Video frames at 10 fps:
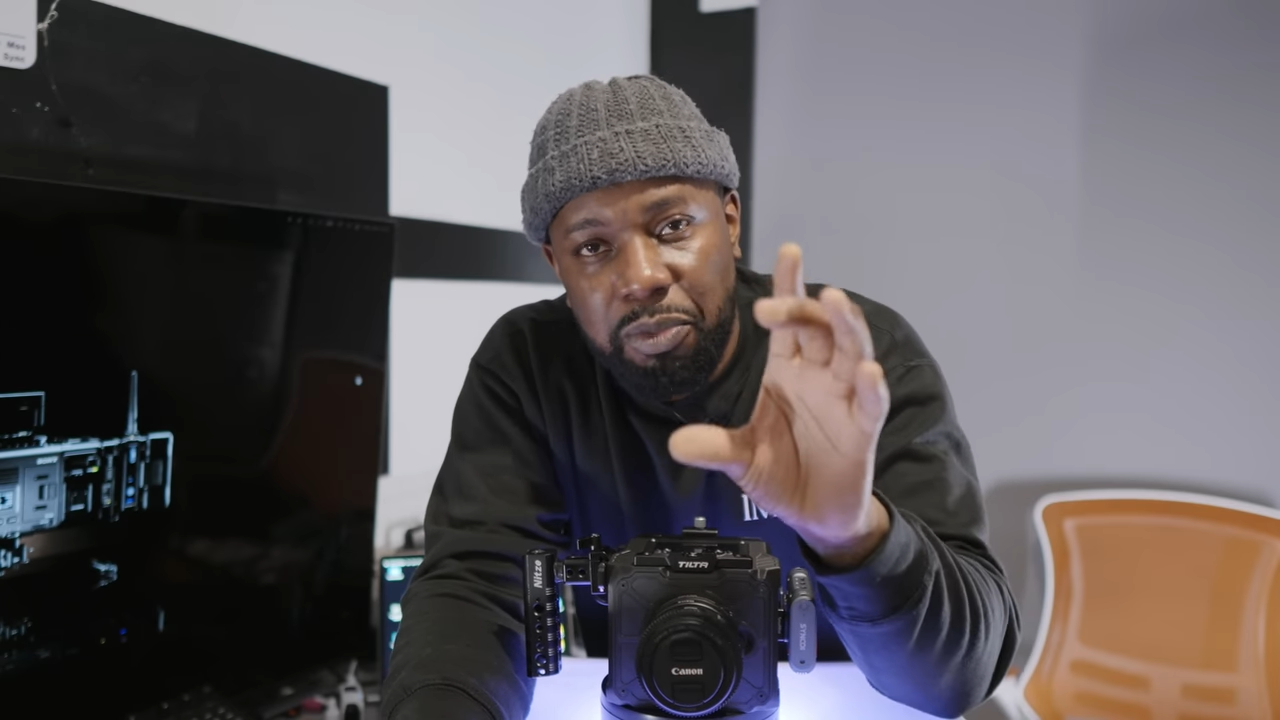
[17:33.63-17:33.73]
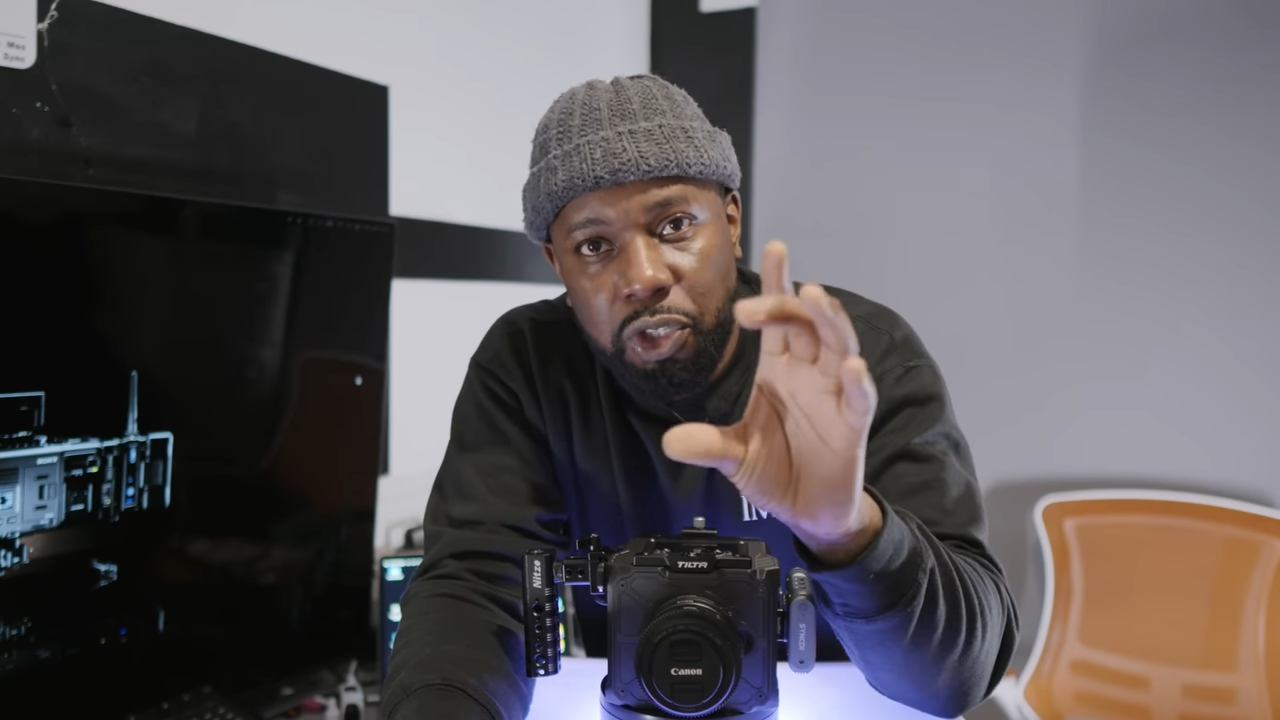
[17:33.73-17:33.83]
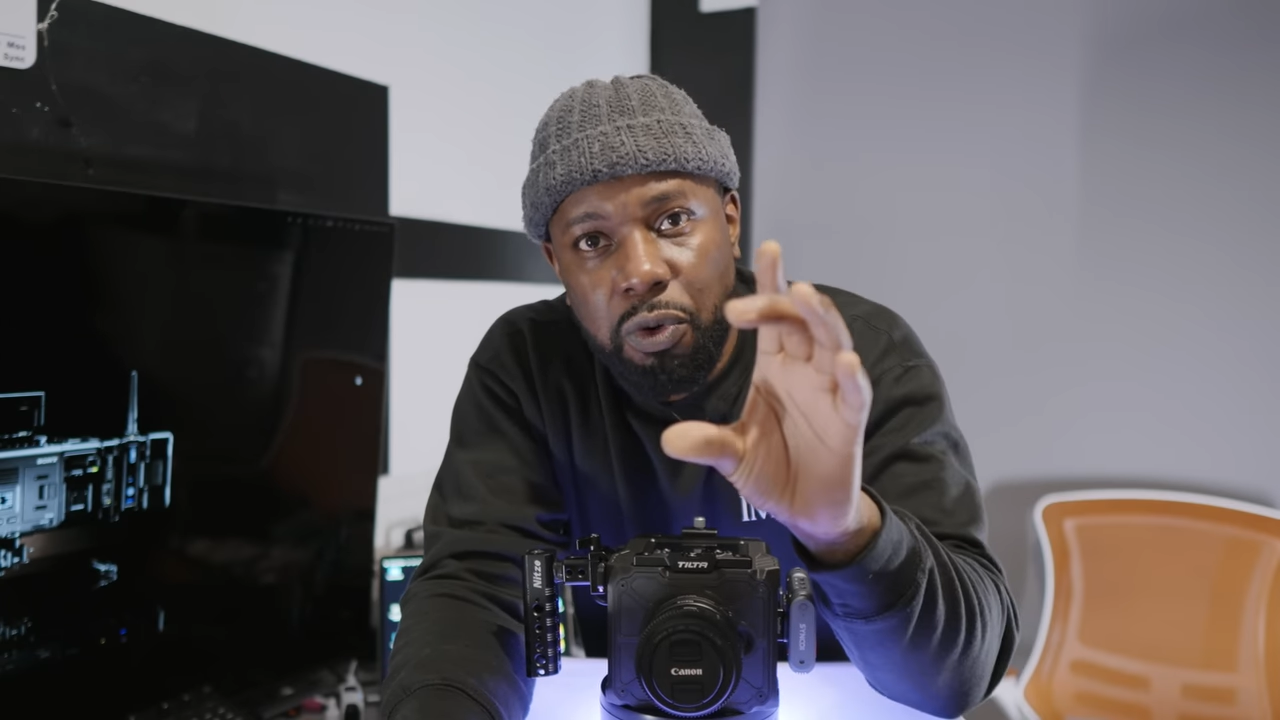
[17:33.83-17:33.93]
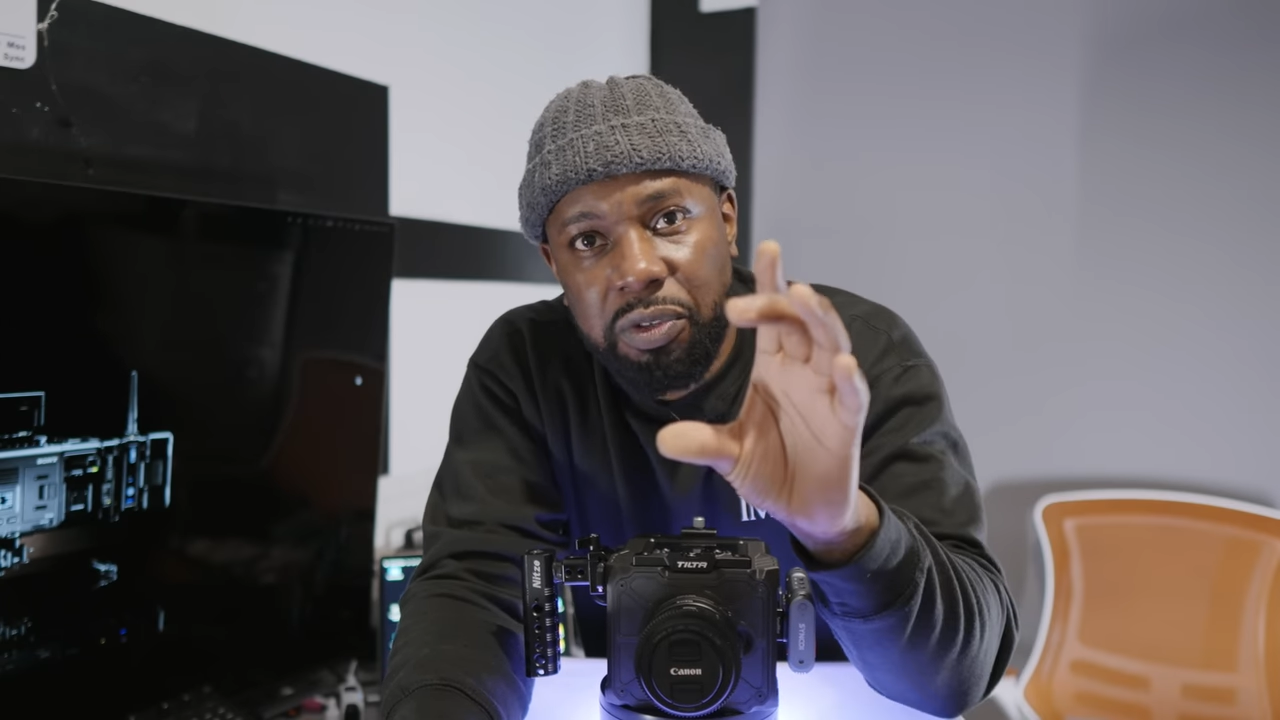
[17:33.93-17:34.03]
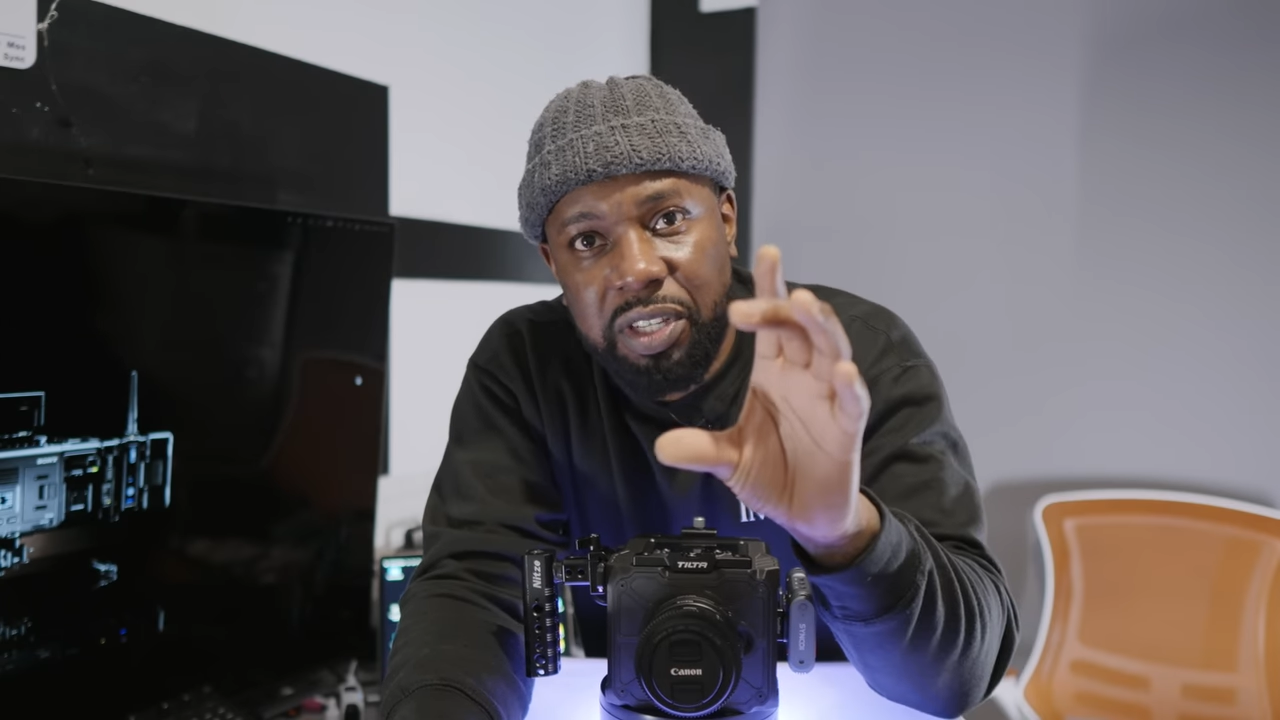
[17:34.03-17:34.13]

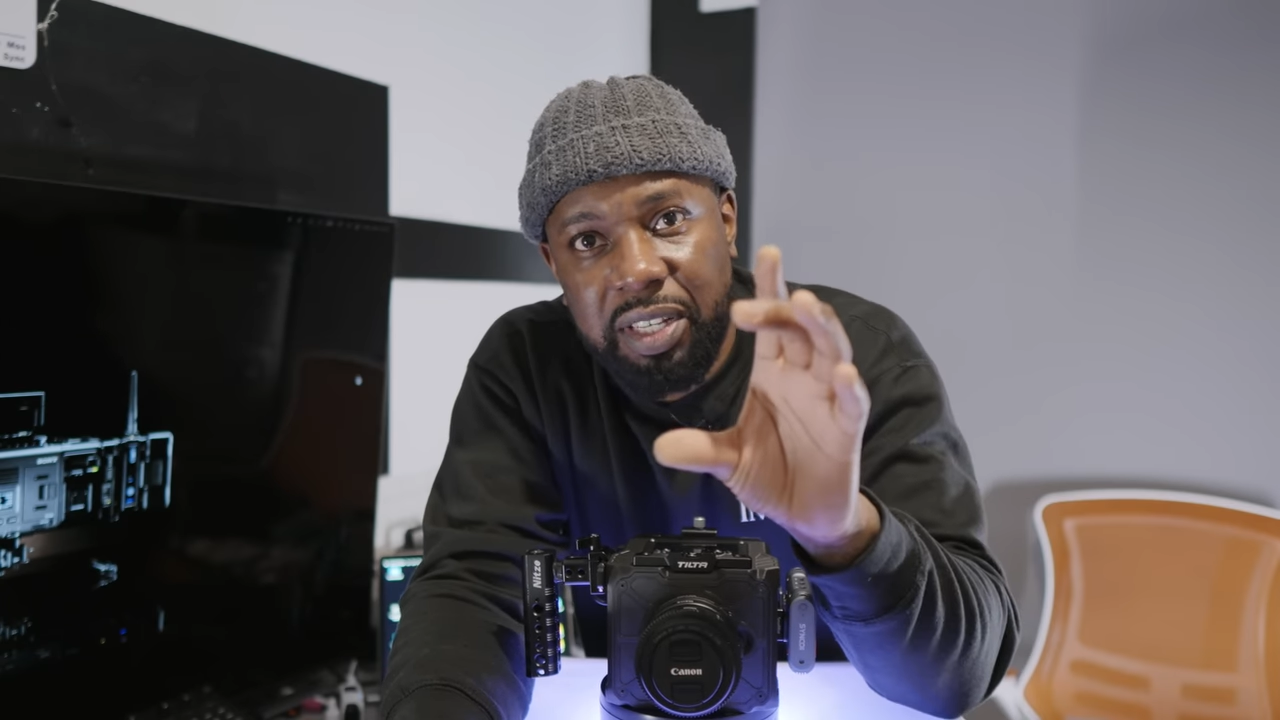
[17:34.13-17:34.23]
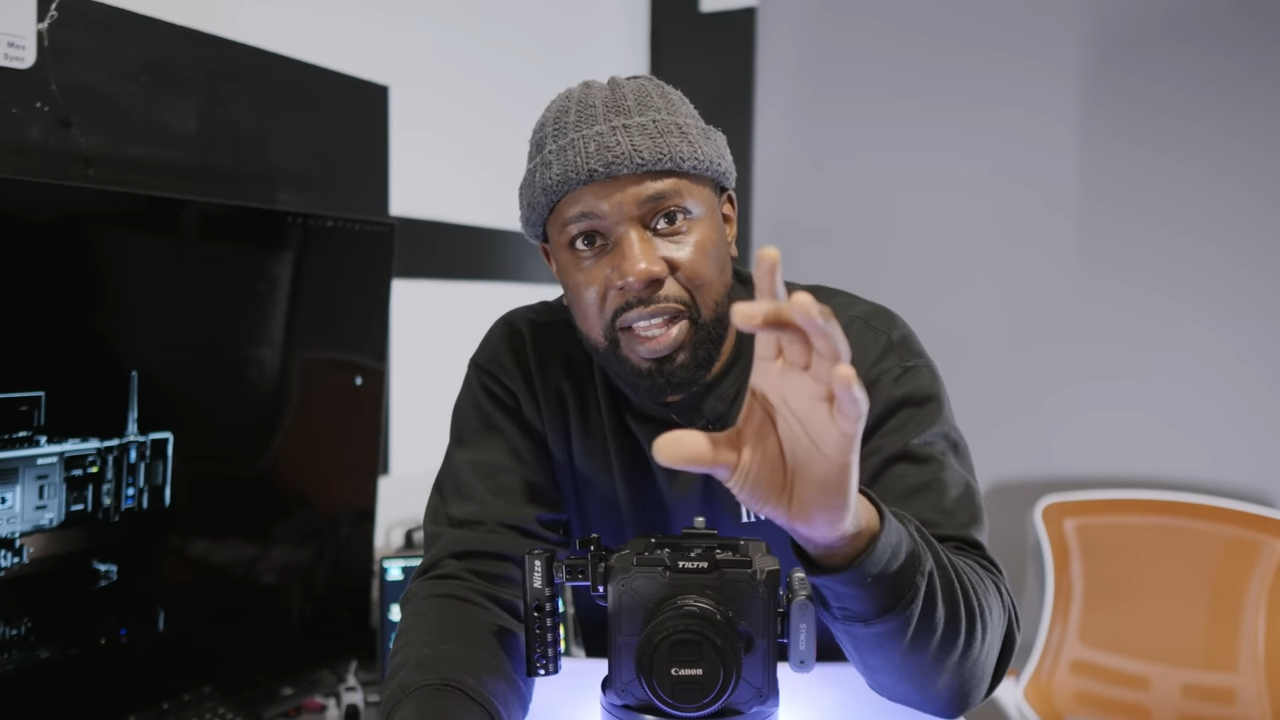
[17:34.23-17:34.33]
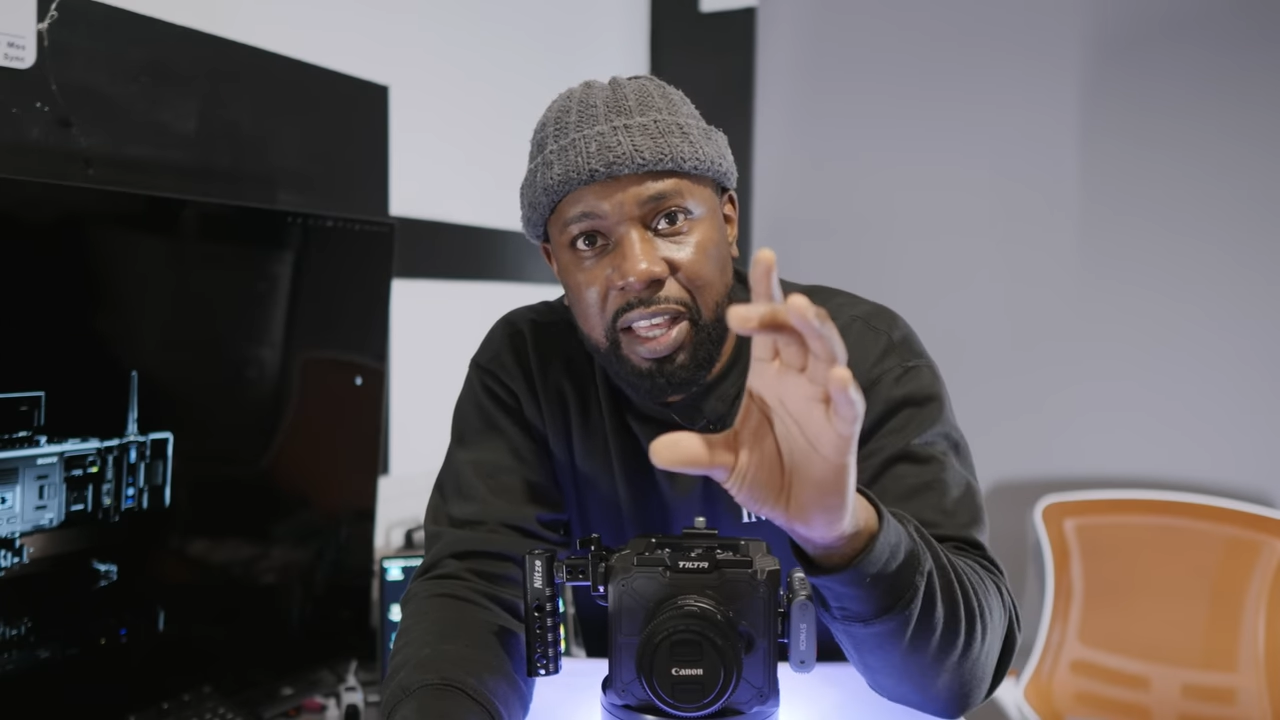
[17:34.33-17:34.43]
shortened